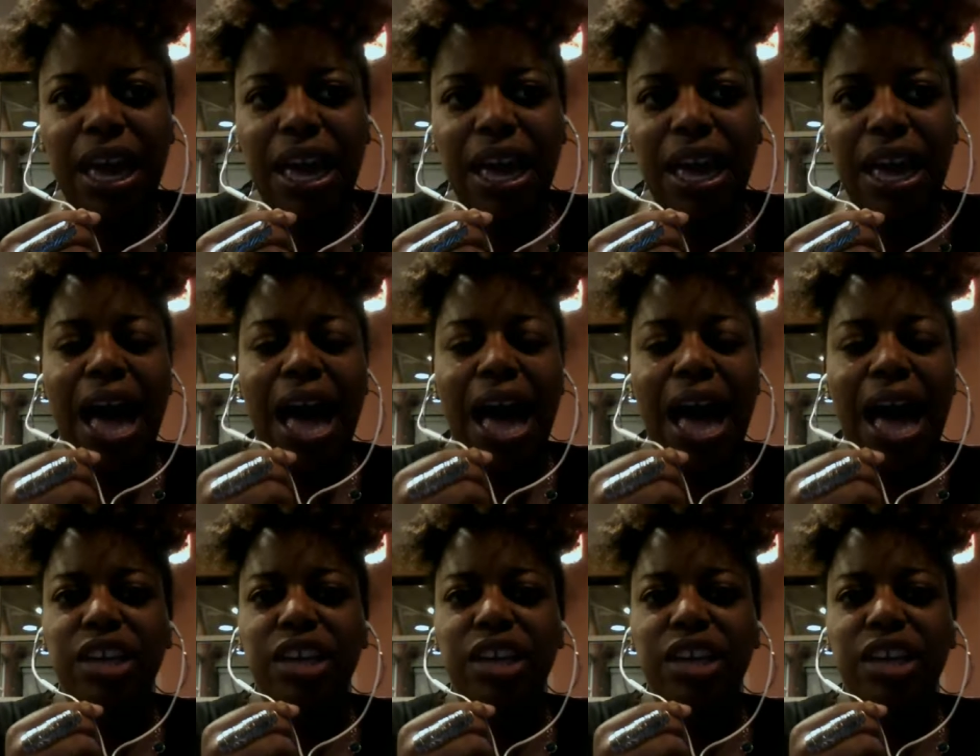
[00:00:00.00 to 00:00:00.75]
I took
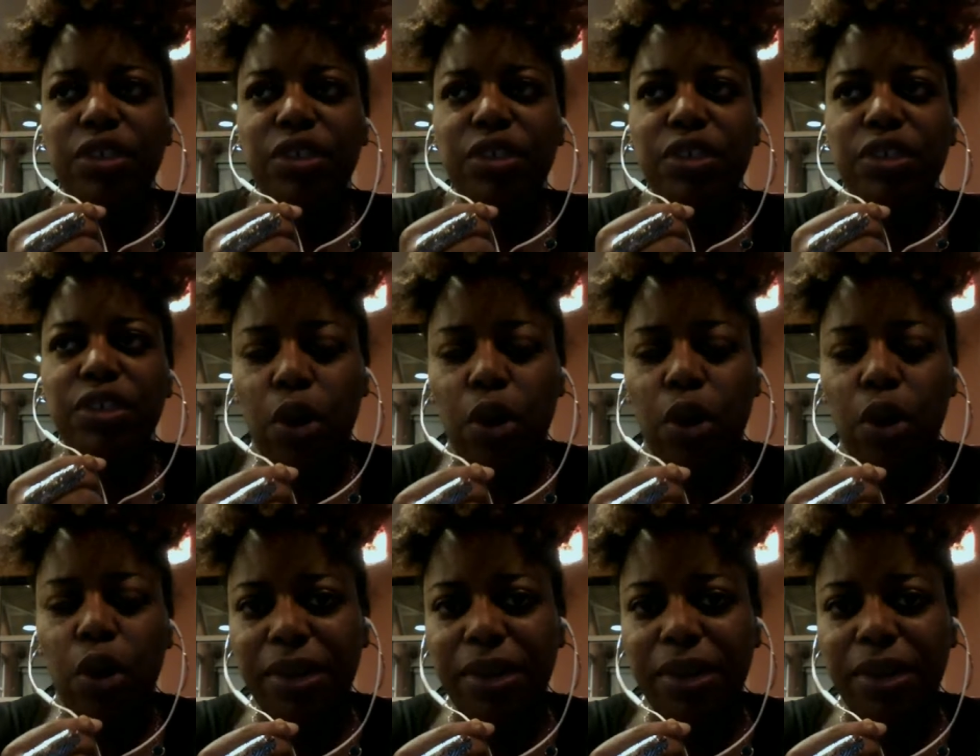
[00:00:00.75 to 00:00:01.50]
inventory of
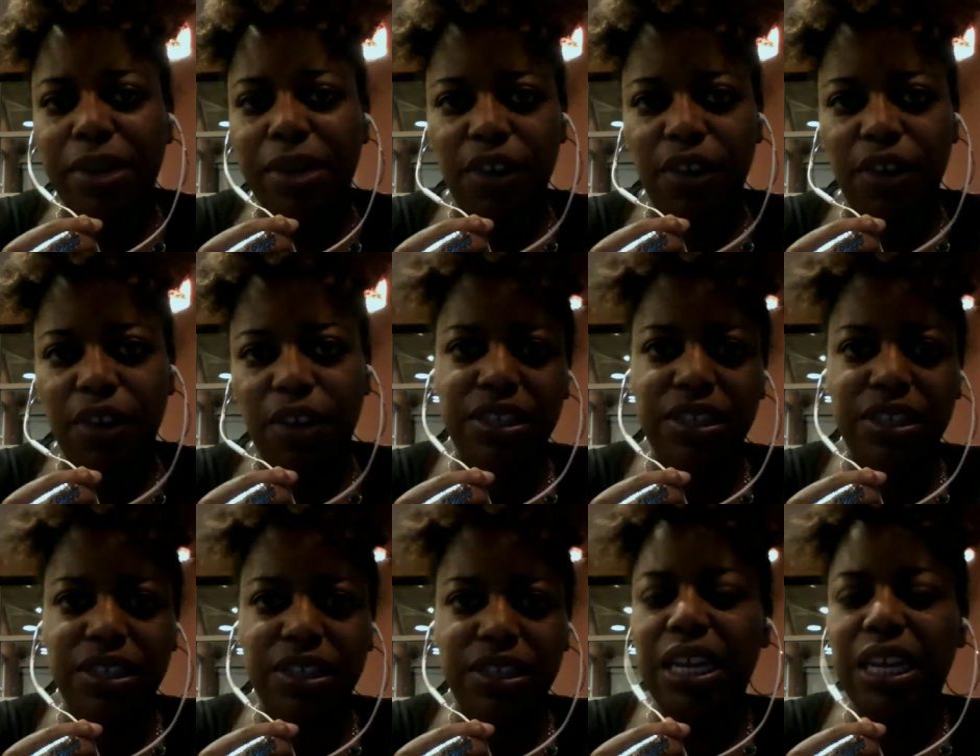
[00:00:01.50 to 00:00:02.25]
myself
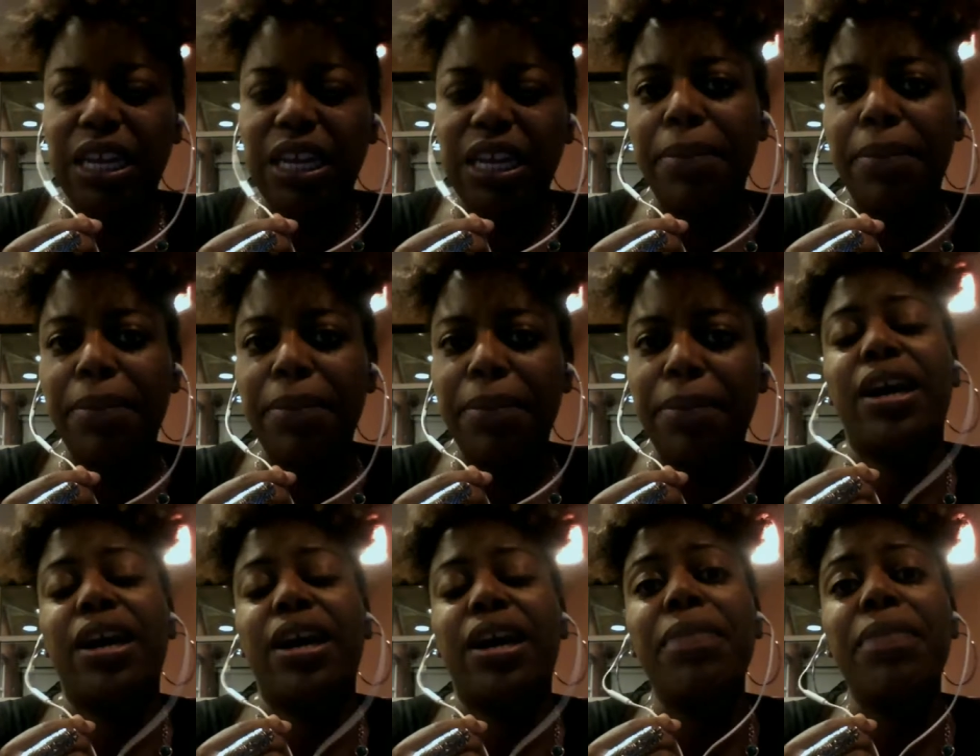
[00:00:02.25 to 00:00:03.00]
physically and made a
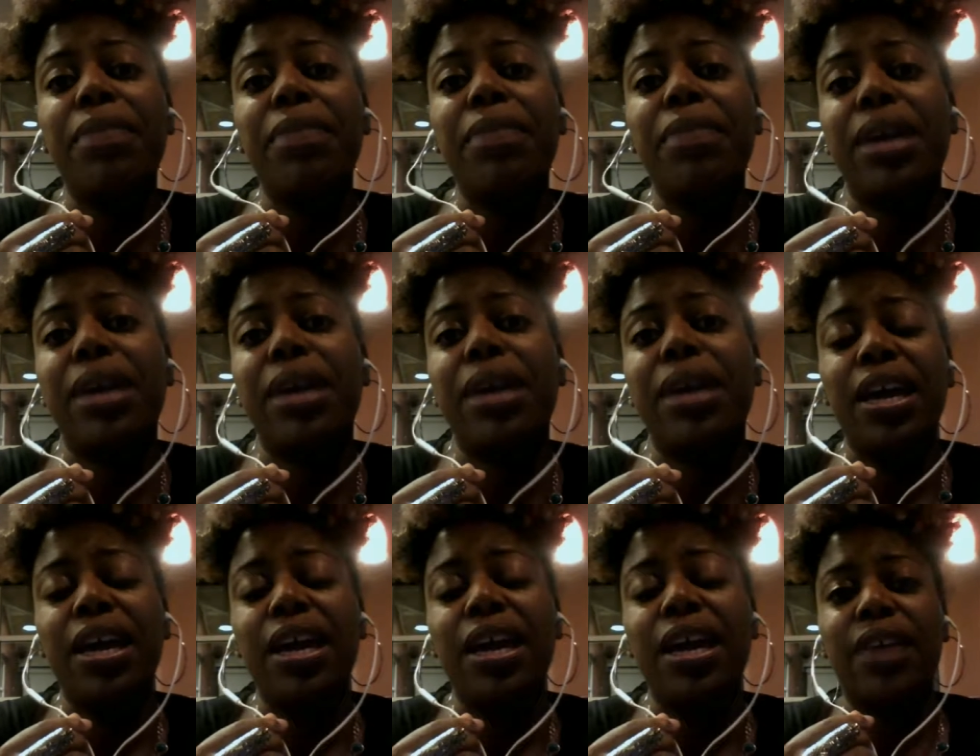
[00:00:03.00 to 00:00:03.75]
commitment
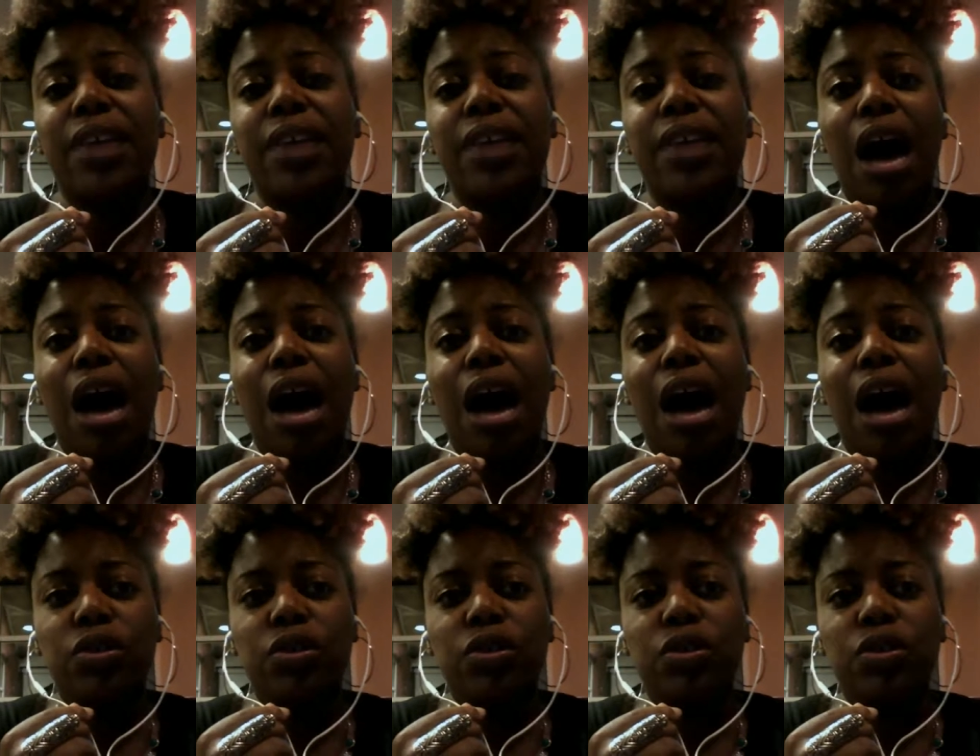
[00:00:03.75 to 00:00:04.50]
that I was
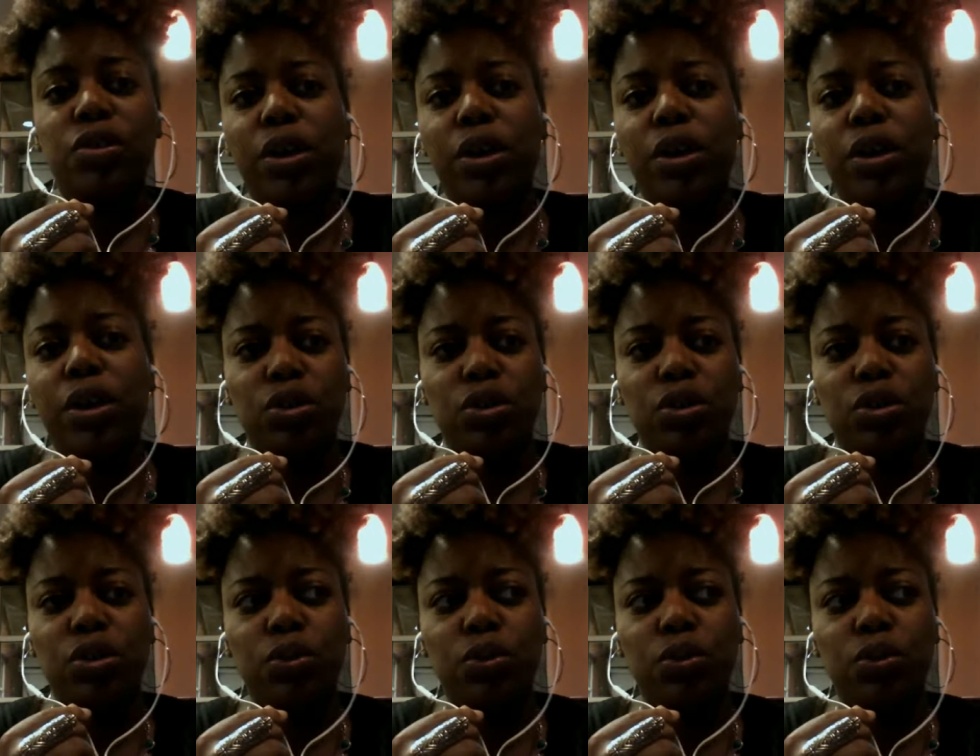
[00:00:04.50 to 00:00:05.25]
going
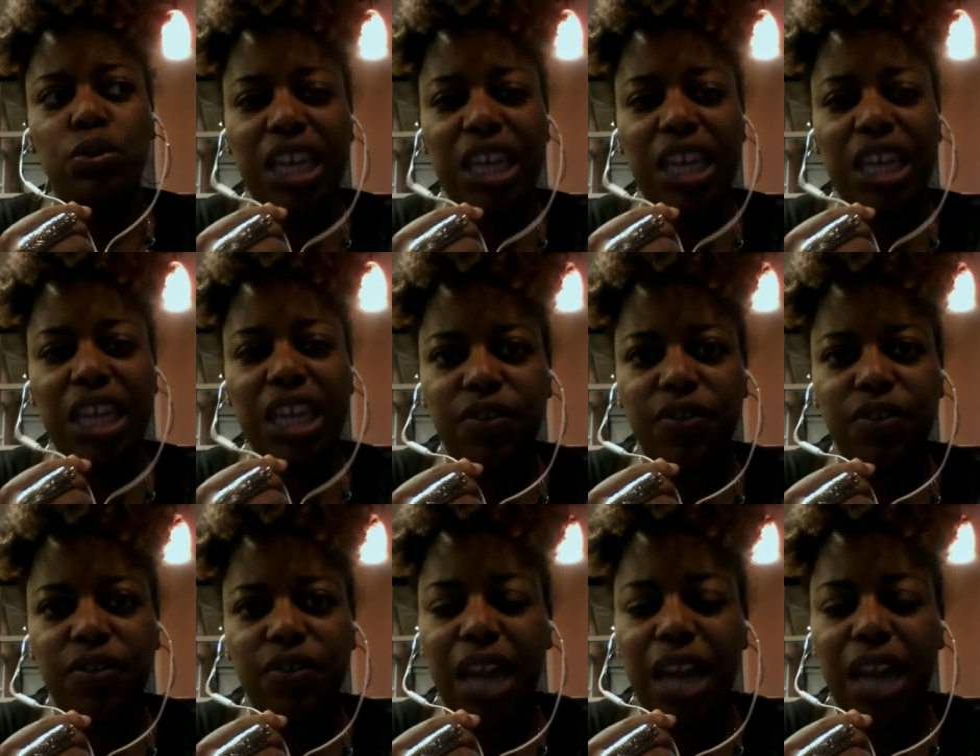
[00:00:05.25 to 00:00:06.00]
to live the
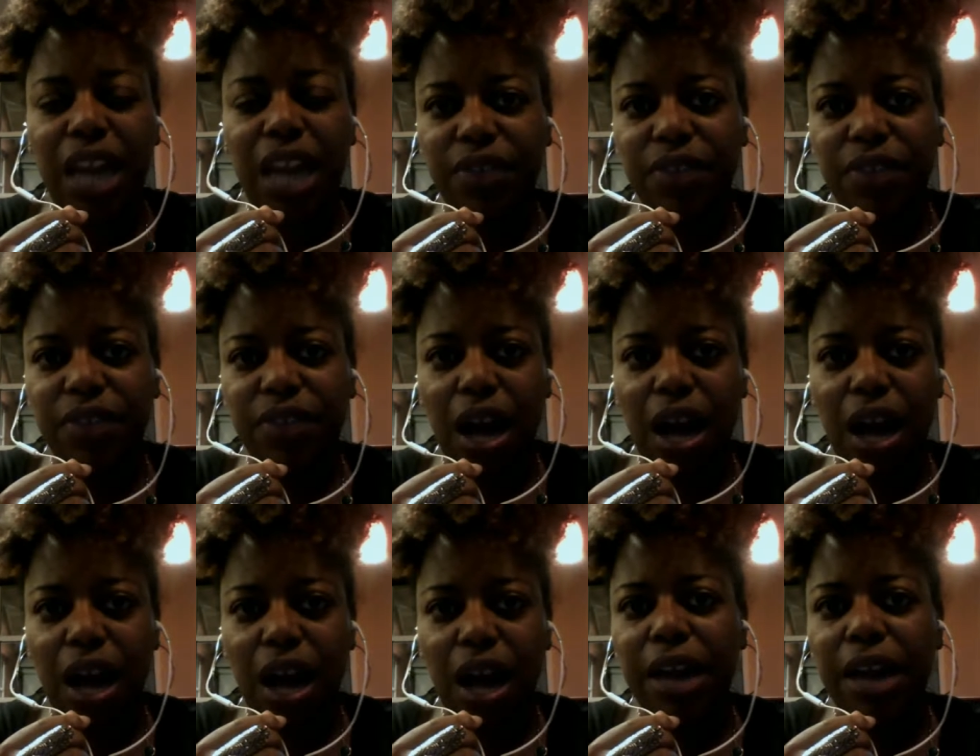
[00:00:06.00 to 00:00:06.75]
life that
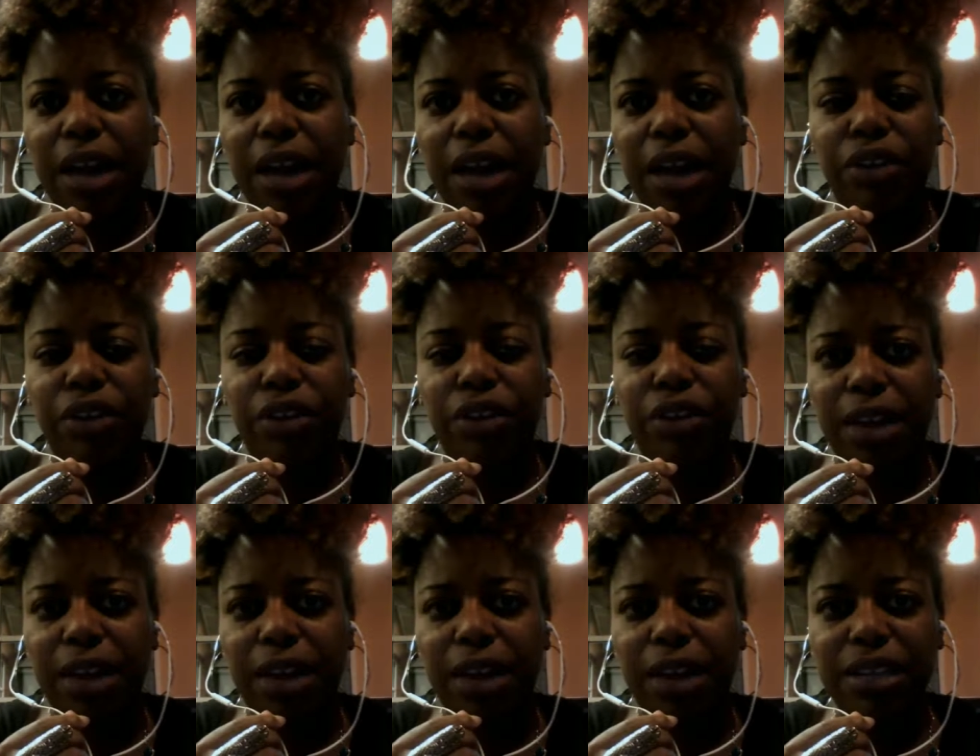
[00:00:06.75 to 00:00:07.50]
God created
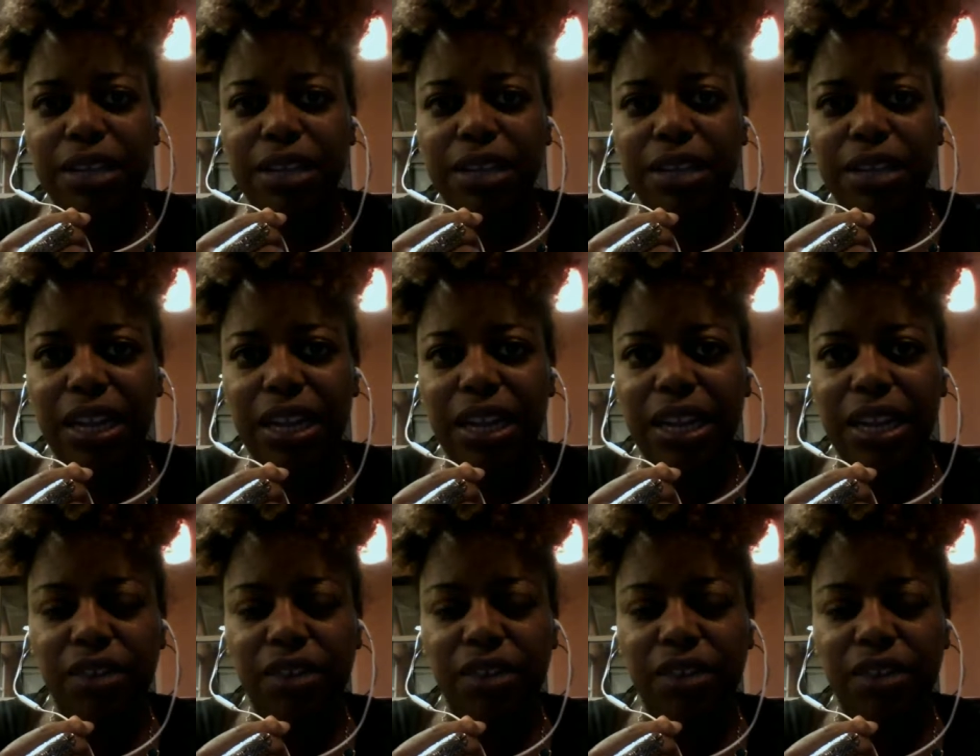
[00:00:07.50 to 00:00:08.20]
me to live.